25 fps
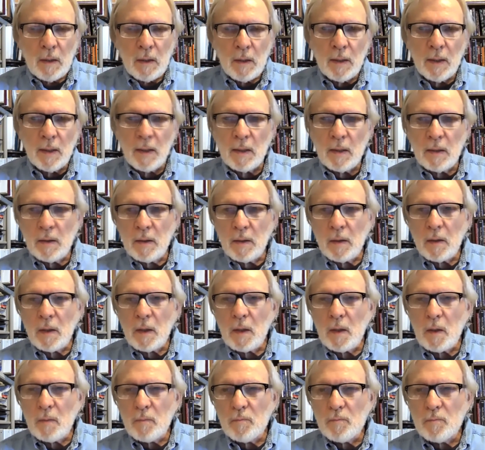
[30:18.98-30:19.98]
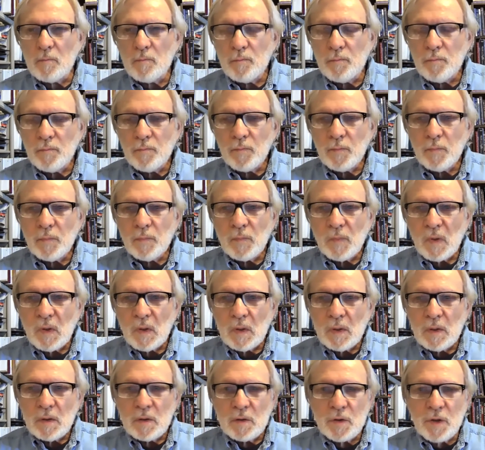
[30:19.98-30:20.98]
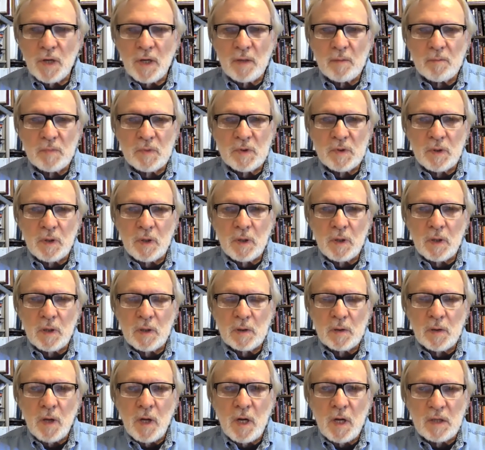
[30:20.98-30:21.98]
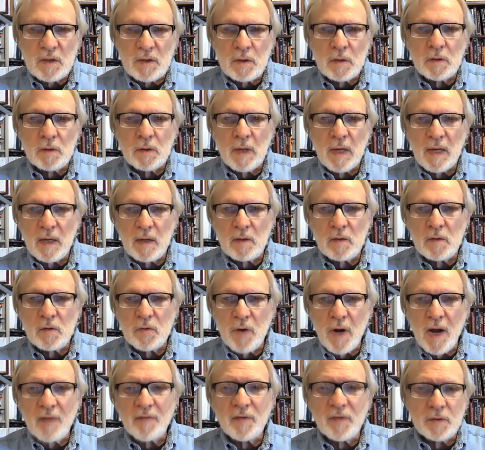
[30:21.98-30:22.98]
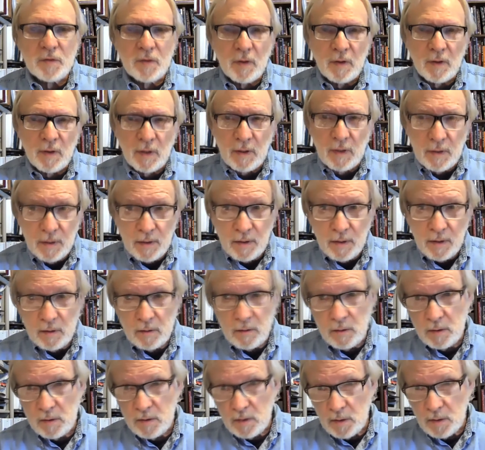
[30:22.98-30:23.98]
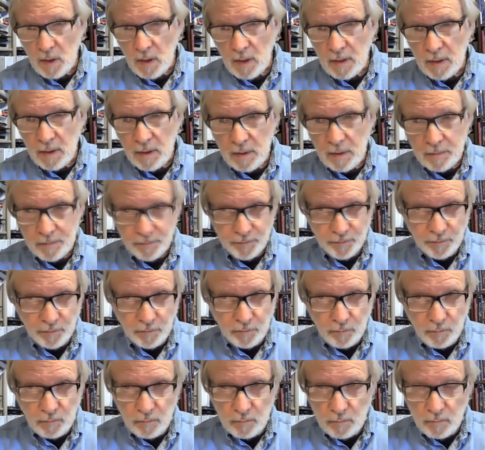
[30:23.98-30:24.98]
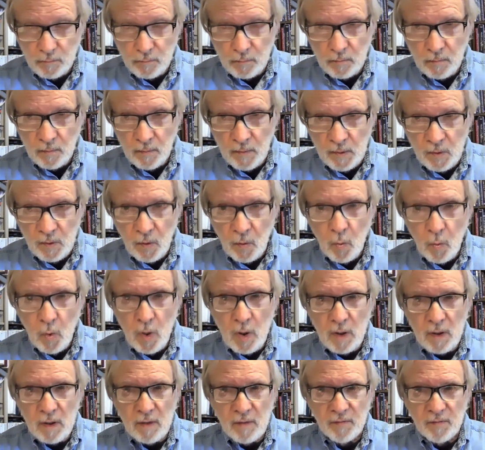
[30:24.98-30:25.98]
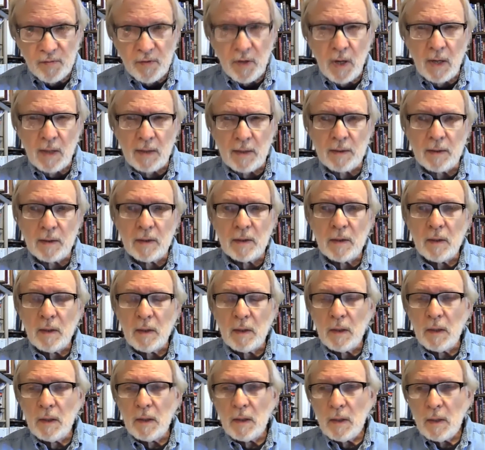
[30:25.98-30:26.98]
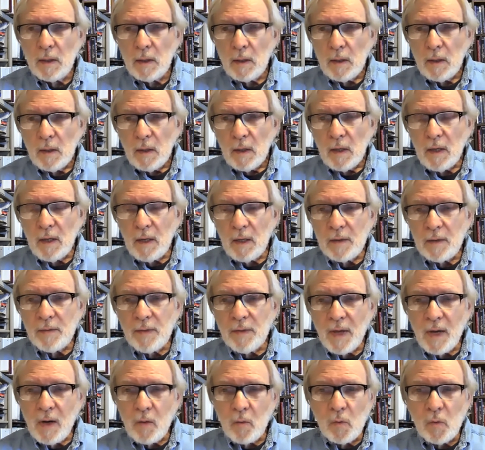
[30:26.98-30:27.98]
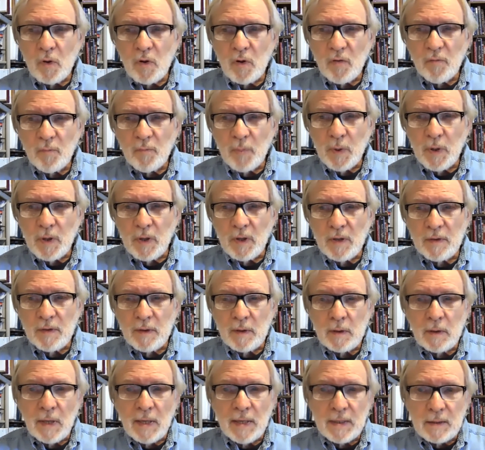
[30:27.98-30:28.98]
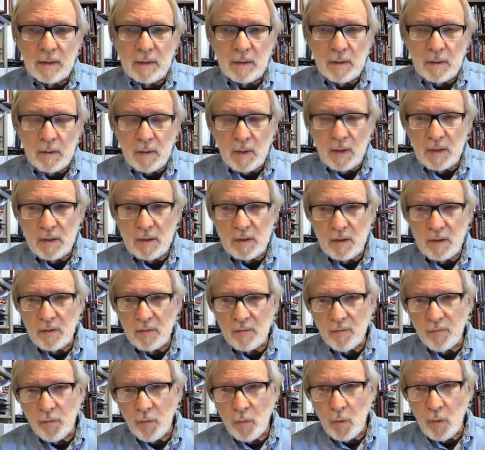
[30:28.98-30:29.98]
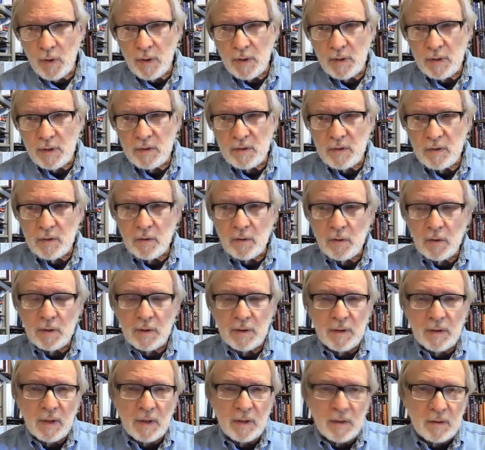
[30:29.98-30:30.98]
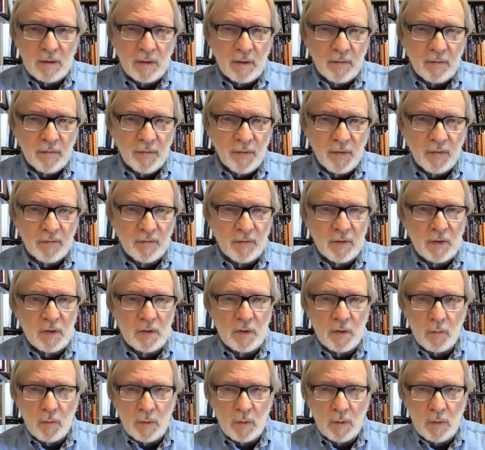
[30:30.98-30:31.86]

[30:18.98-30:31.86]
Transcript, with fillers: And uh, James uh, Lawson had traveled to India to study the work of Gandhi. And that would have been in the late nineteen forties and early nineteen fifties.